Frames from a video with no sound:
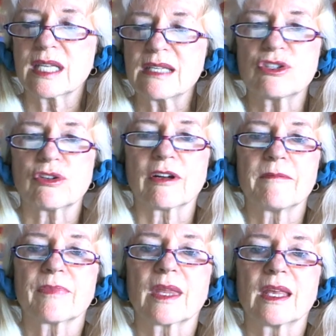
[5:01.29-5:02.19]
sister,
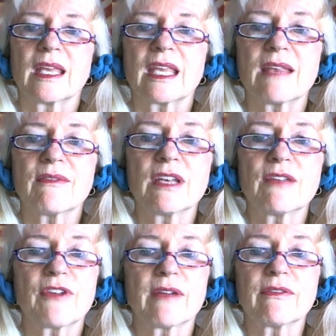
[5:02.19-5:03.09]
even
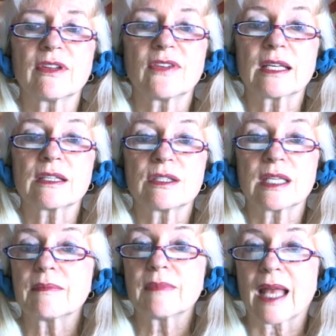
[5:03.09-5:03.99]
if everything
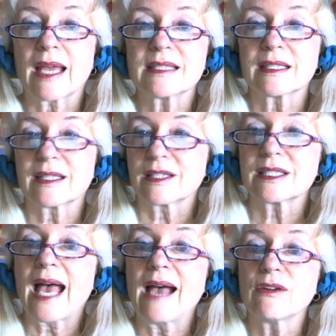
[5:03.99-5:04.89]
seemed nice at
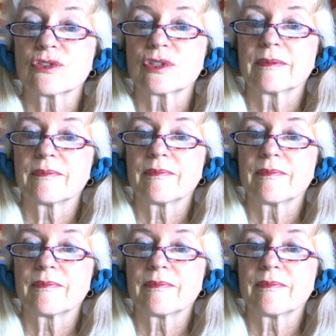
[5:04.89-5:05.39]
this house.